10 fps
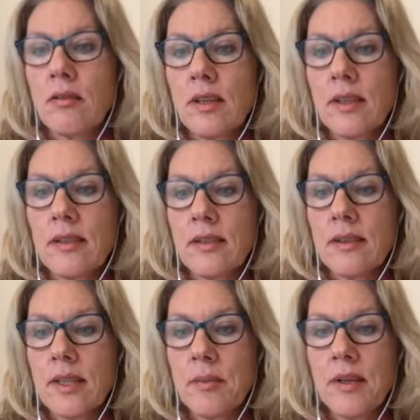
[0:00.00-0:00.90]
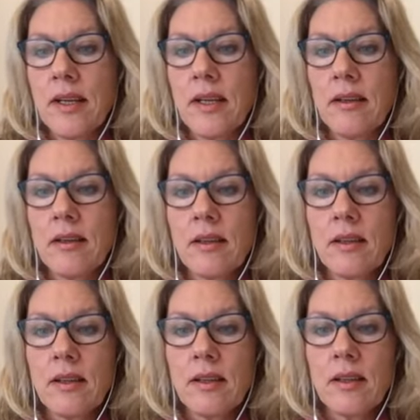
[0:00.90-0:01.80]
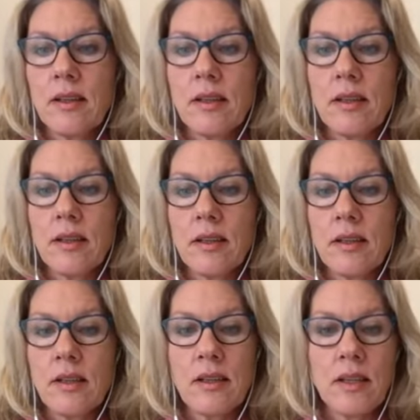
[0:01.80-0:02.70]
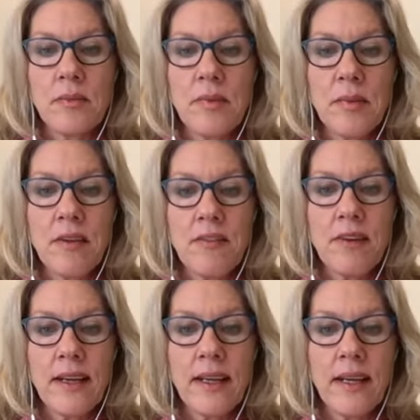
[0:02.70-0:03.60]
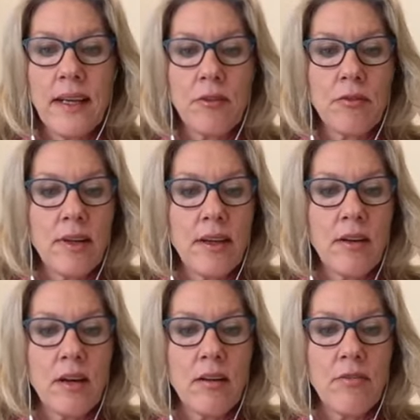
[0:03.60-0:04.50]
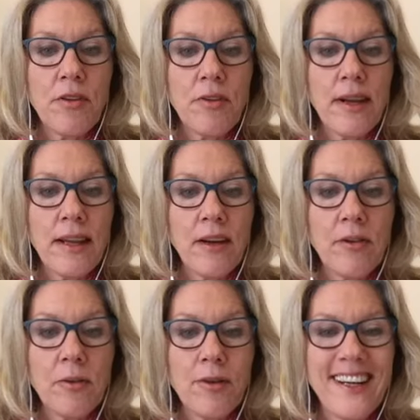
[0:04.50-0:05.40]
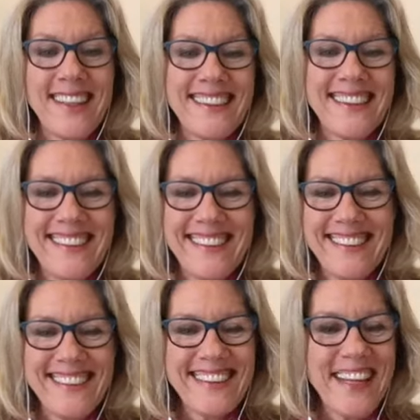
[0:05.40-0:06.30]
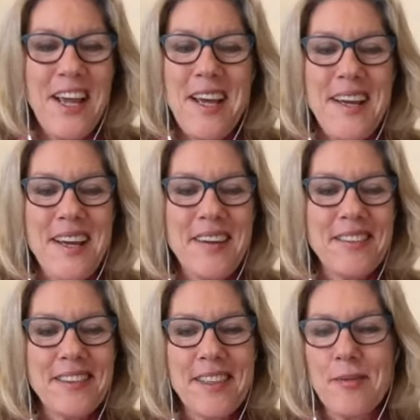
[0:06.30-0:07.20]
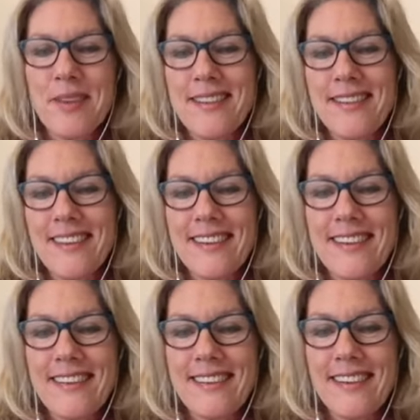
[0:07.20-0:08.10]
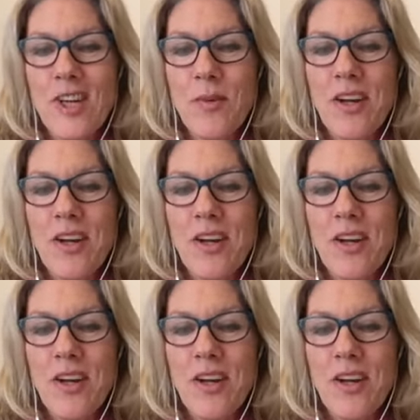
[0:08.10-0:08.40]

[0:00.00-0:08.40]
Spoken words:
is this happening? Maybe if I get rid of the regular one. For some reason, it doesn't allow me.